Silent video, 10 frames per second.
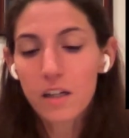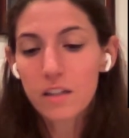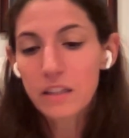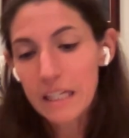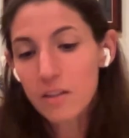
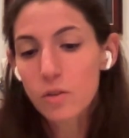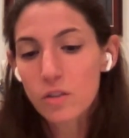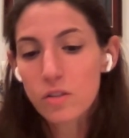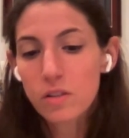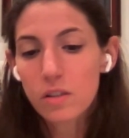
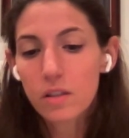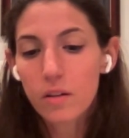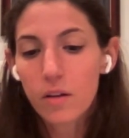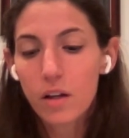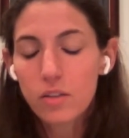landlord's
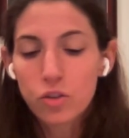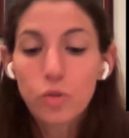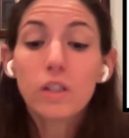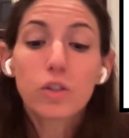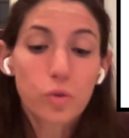
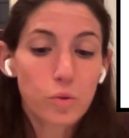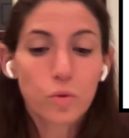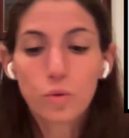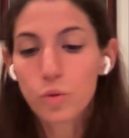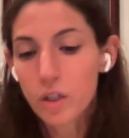duty
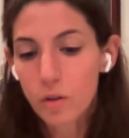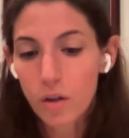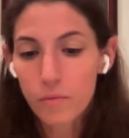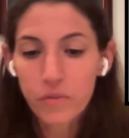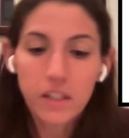to,
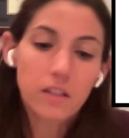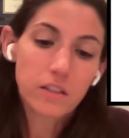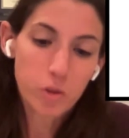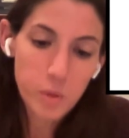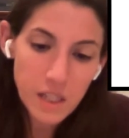
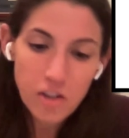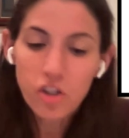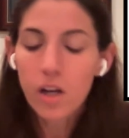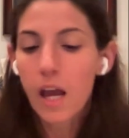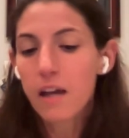deliver
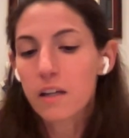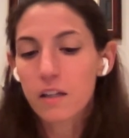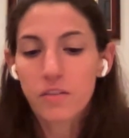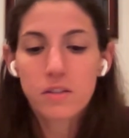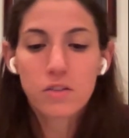possession, and
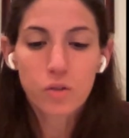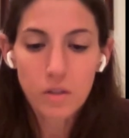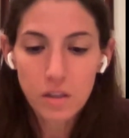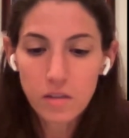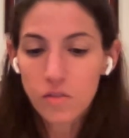if his
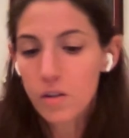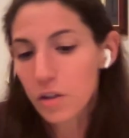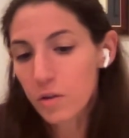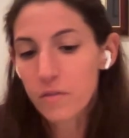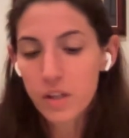duty,
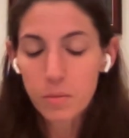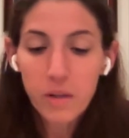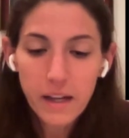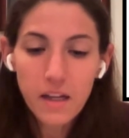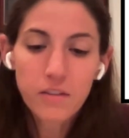of the
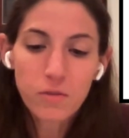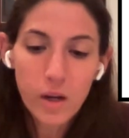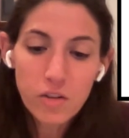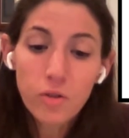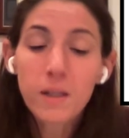implied covenant of quiet
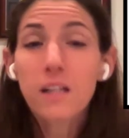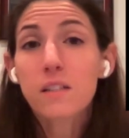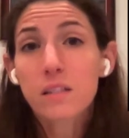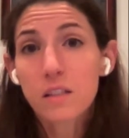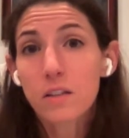enjoyment is
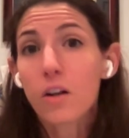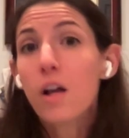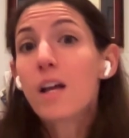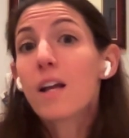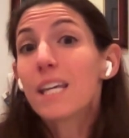still
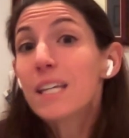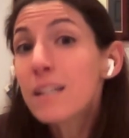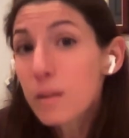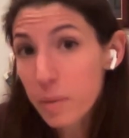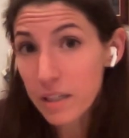
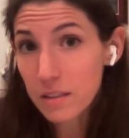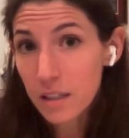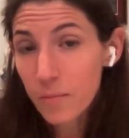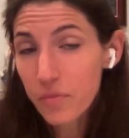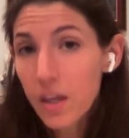
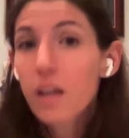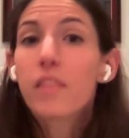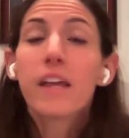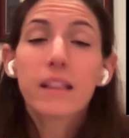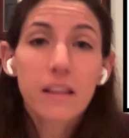independent,
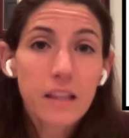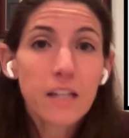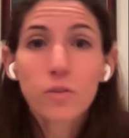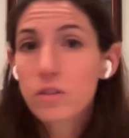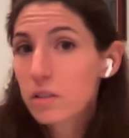then
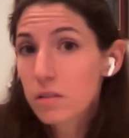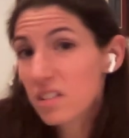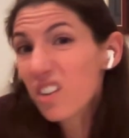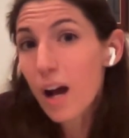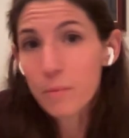landlord's
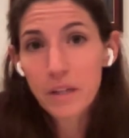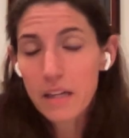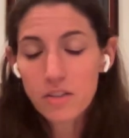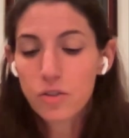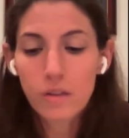still
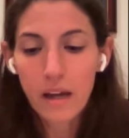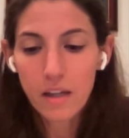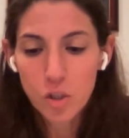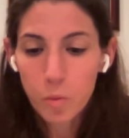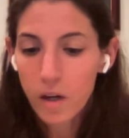obligated to do that,
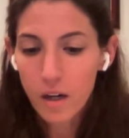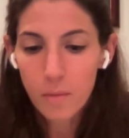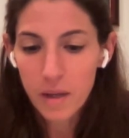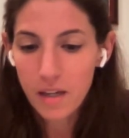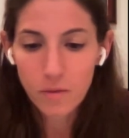and Tuan not
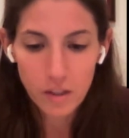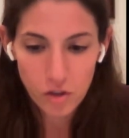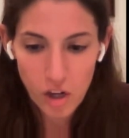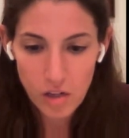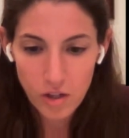paying wouldn't
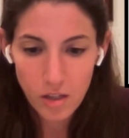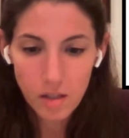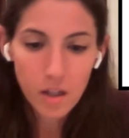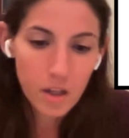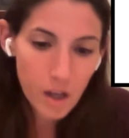change it.
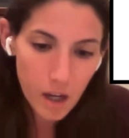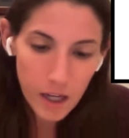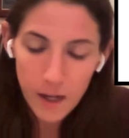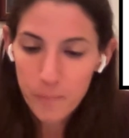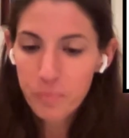
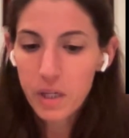But